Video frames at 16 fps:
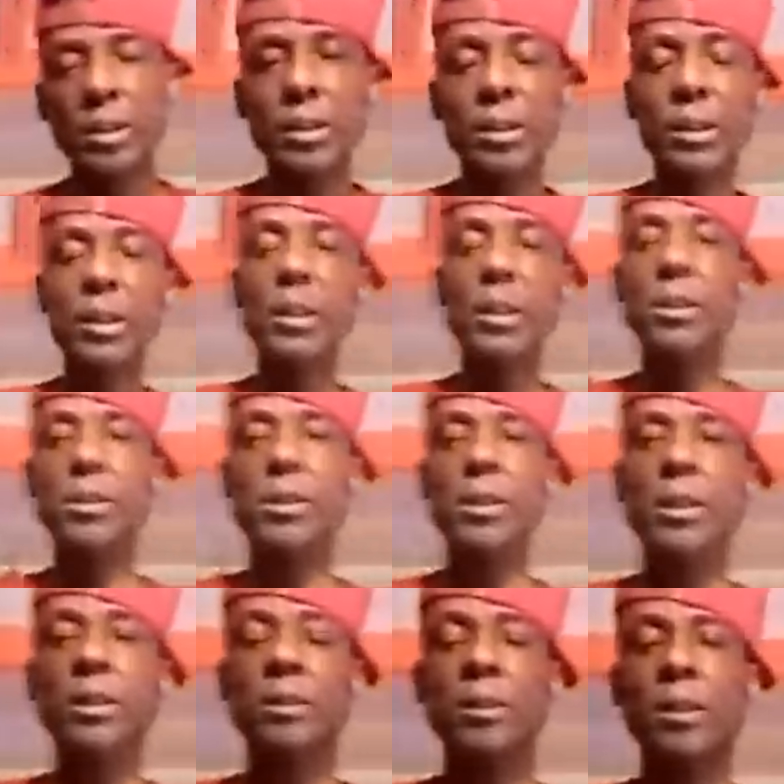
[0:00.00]
Mm-hmm. You know,
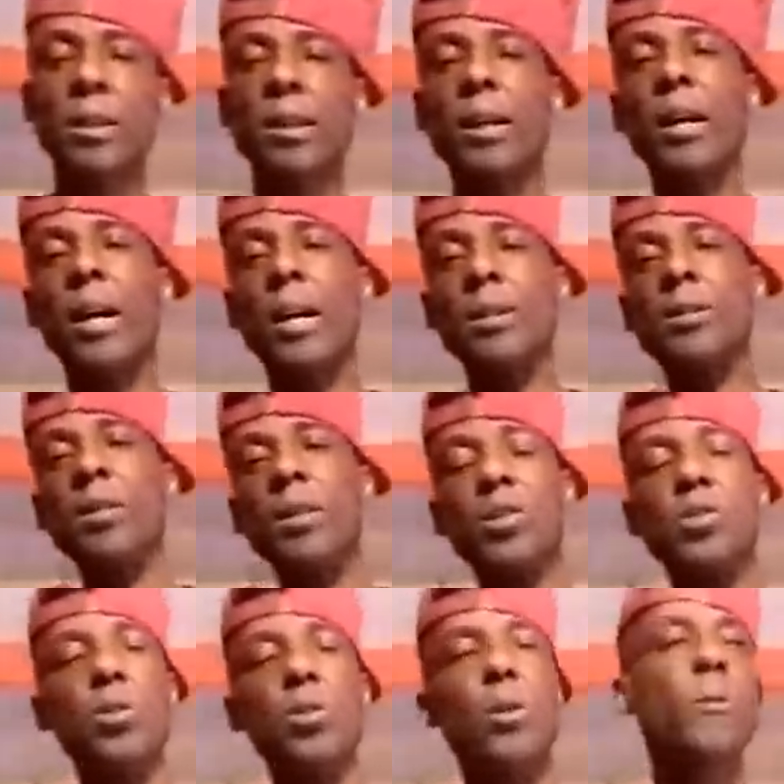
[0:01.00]
see, and things.
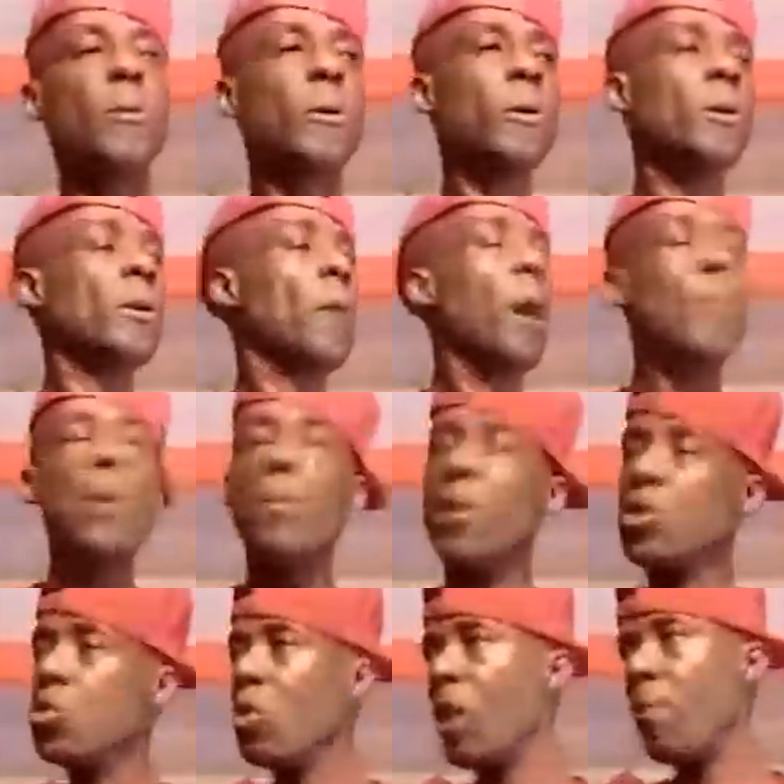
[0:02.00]
So I remember
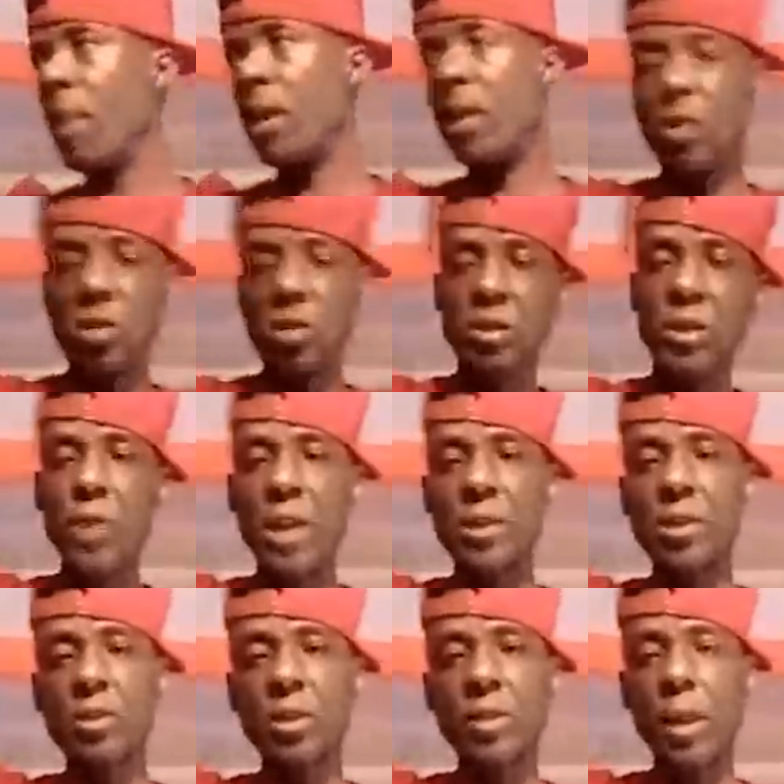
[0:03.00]
Sugar Minott just live right
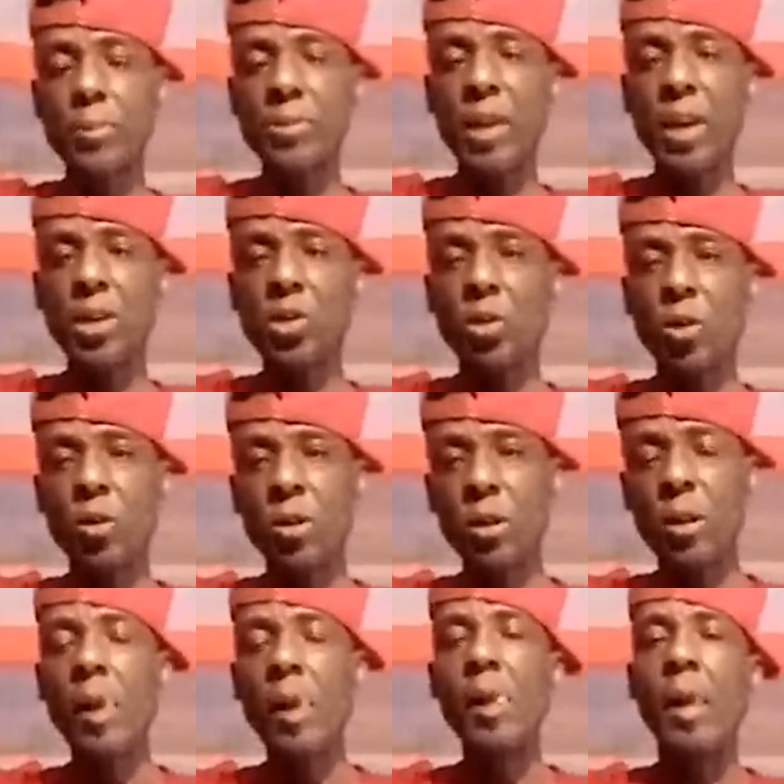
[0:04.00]
as the topside jungle,
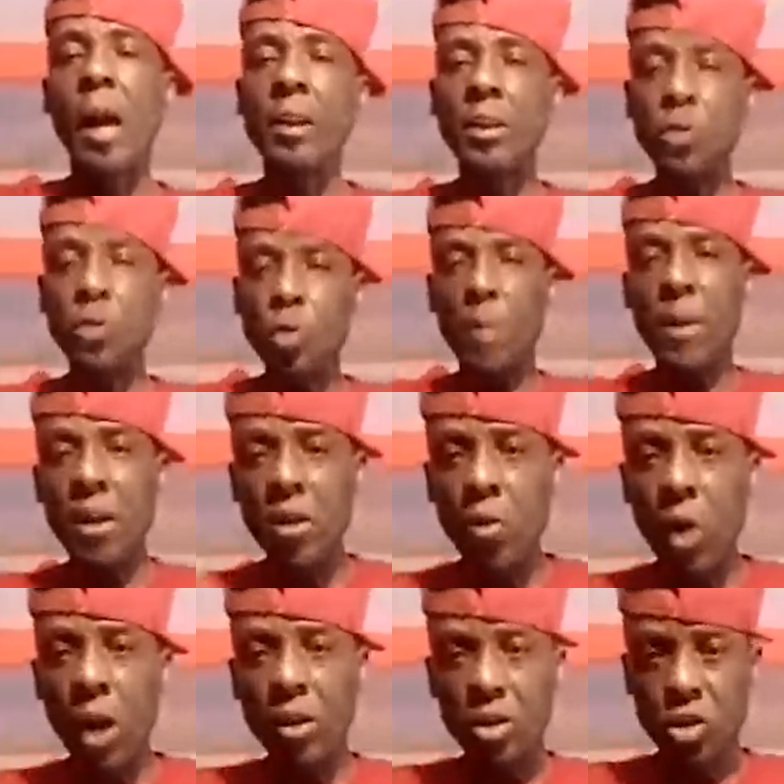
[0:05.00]
and Sugar Minot don't
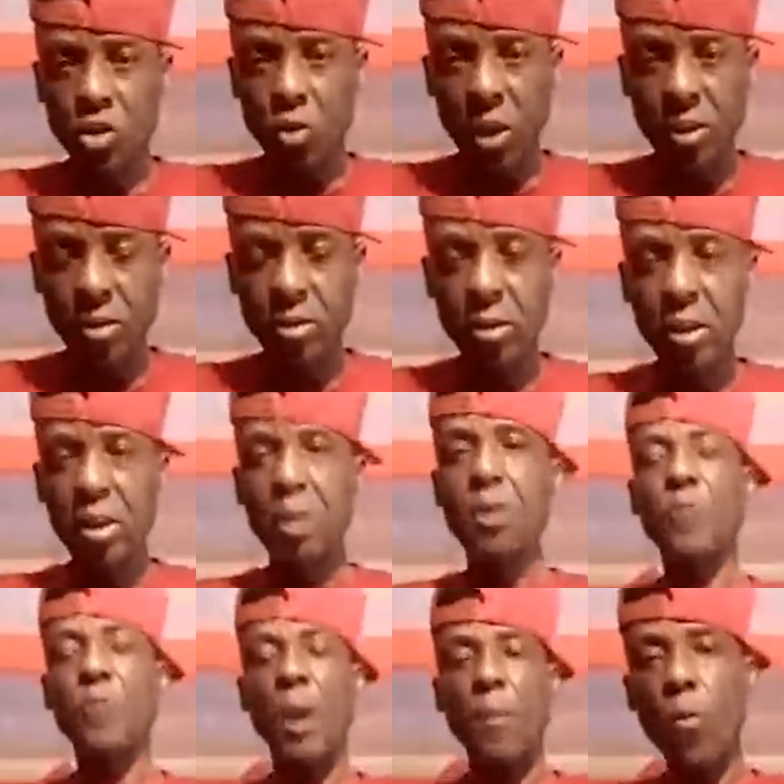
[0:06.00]
want the strength
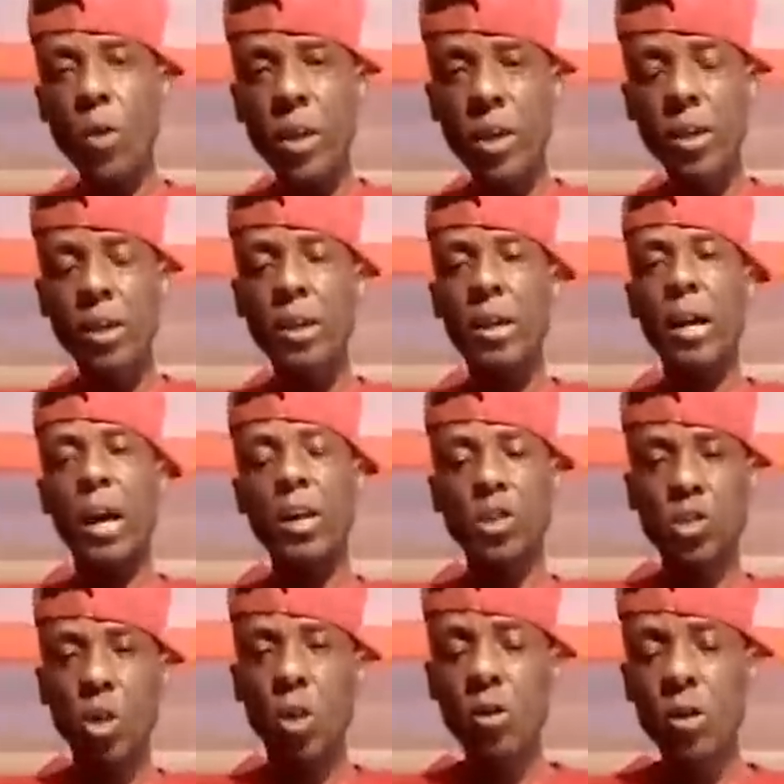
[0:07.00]
from we as
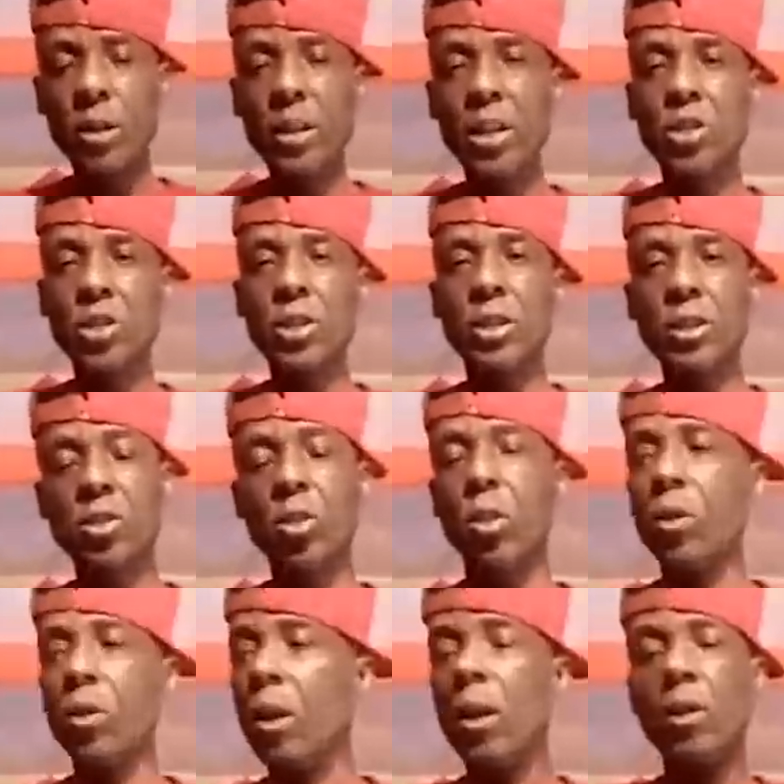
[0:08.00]
Jungle DJ.
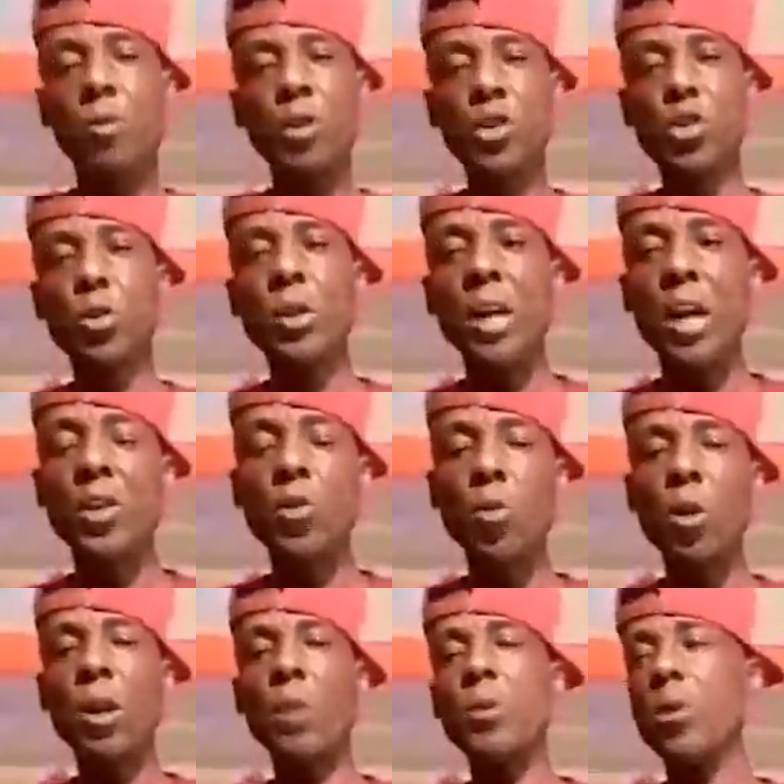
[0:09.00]
So when and the
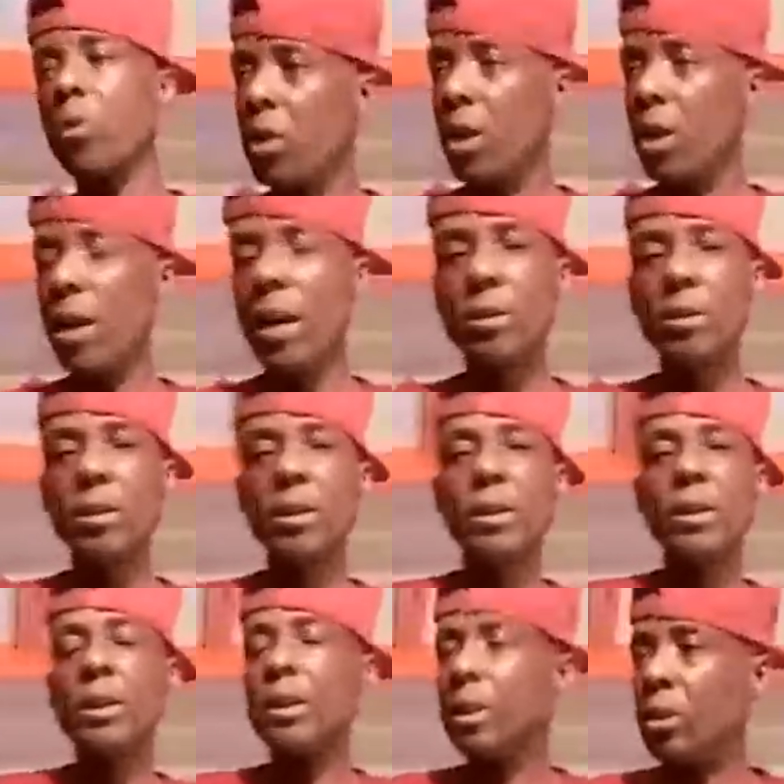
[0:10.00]
whole we go there and,
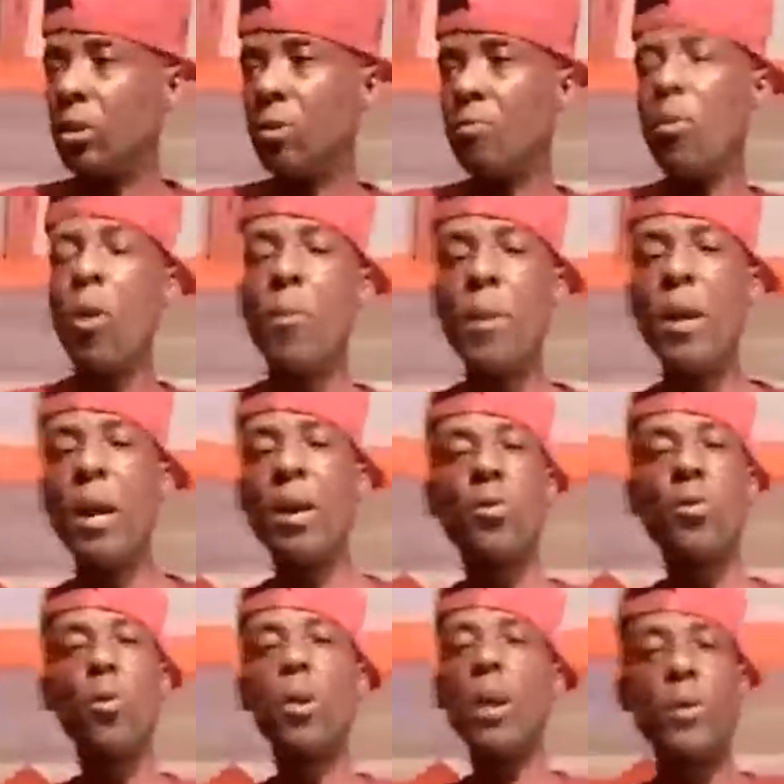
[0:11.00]
you know, Bubble and the
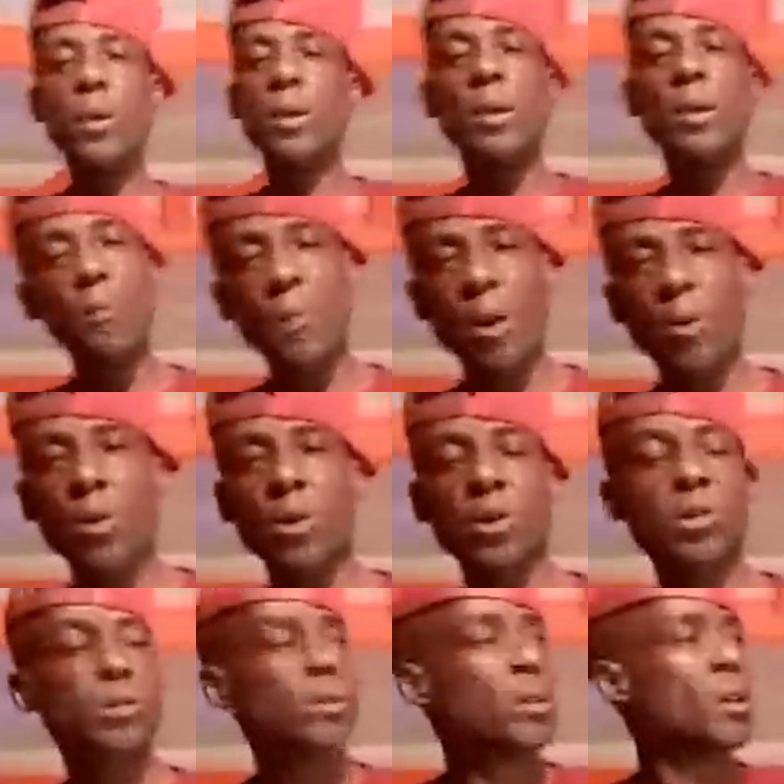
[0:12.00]
whole yeah, man, we
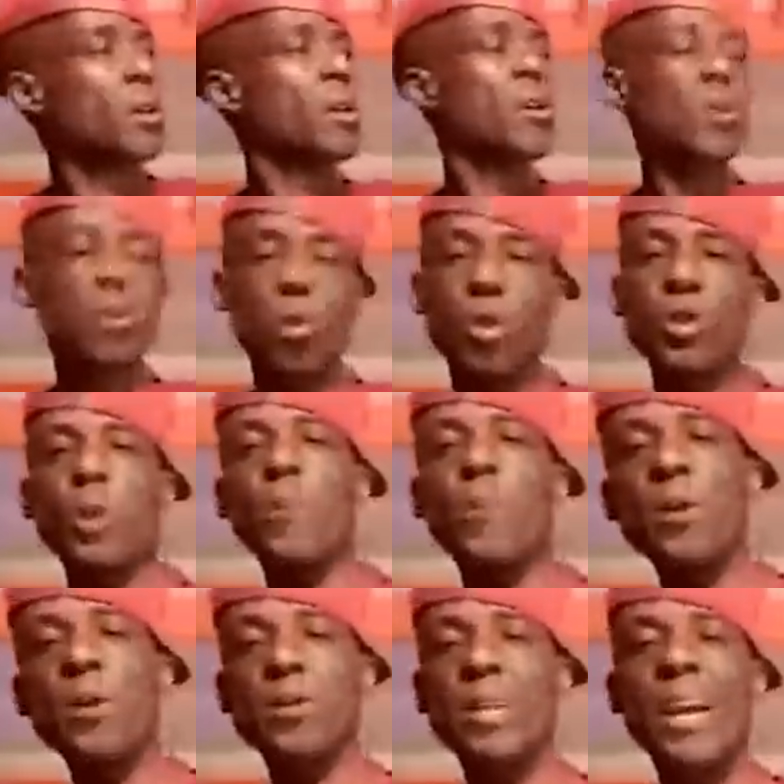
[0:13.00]
just crowd it up
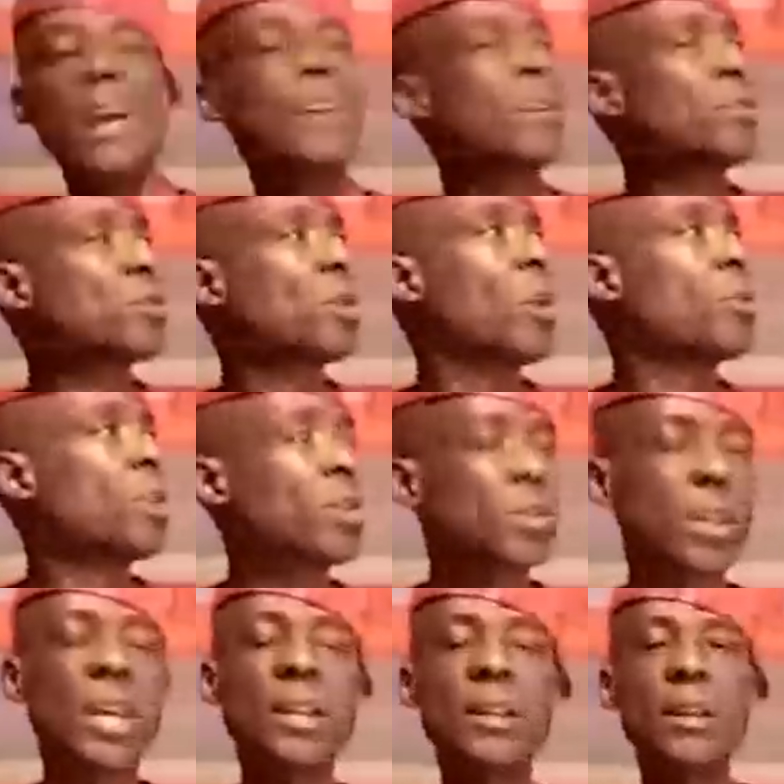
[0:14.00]
and just any sound, just
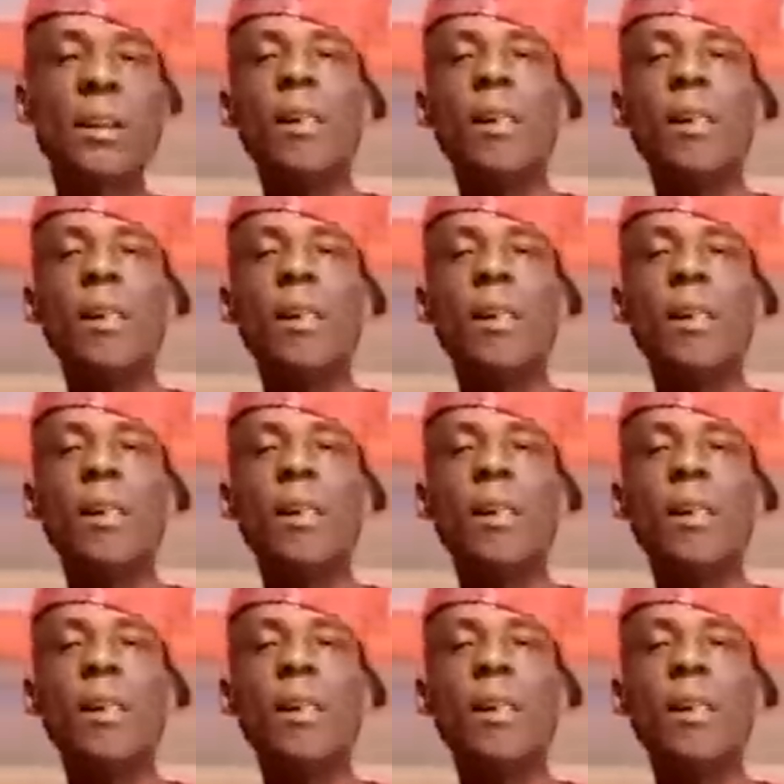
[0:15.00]
any,